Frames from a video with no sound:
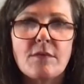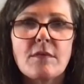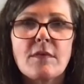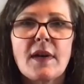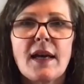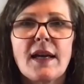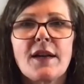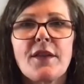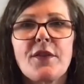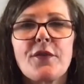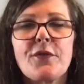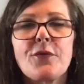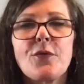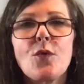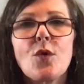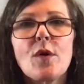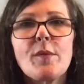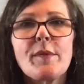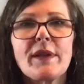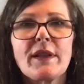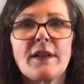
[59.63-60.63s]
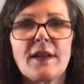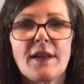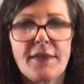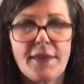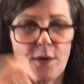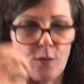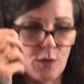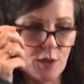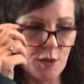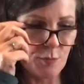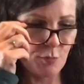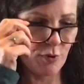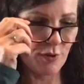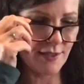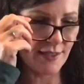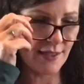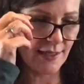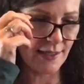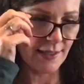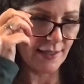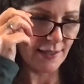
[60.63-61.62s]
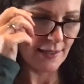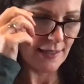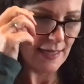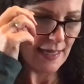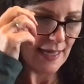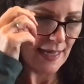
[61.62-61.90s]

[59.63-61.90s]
kind of the formula that was presented,